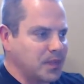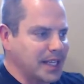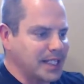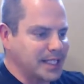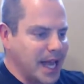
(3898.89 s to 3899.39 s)

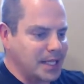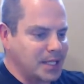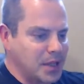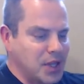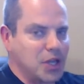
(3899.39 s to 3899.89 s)
it's not
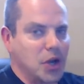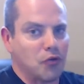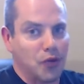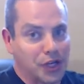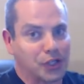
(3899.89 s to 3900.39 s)
the
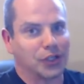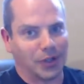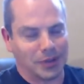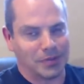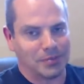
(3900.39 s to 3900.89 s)

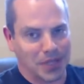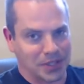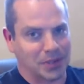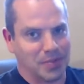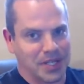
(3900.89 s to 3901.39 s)
original
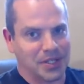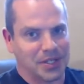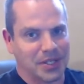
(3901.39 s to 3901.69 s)
Muscle Beach.